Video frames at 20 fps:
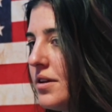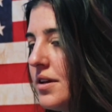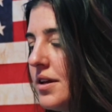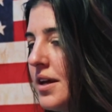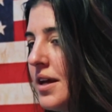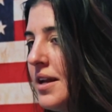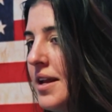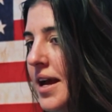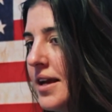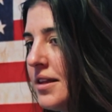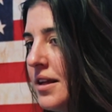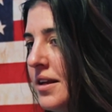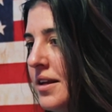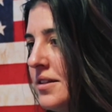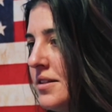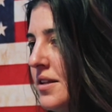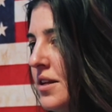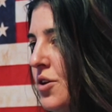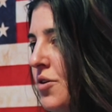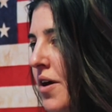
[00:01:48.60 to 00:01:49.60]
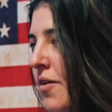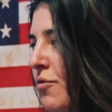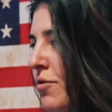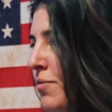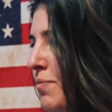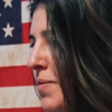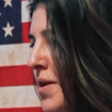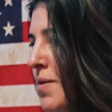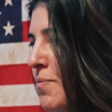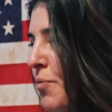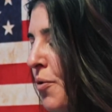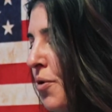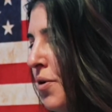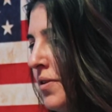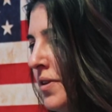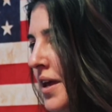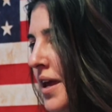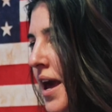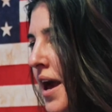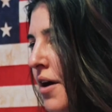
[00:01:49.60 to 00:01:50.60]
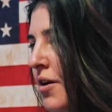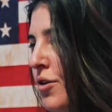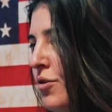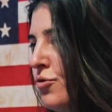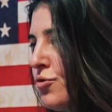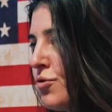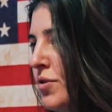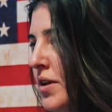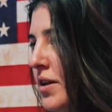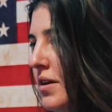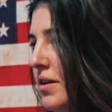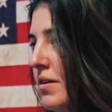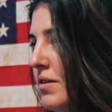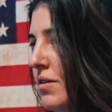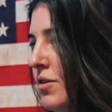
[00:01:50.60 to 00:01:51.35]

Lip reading: connectedness that you have with people and like how you treat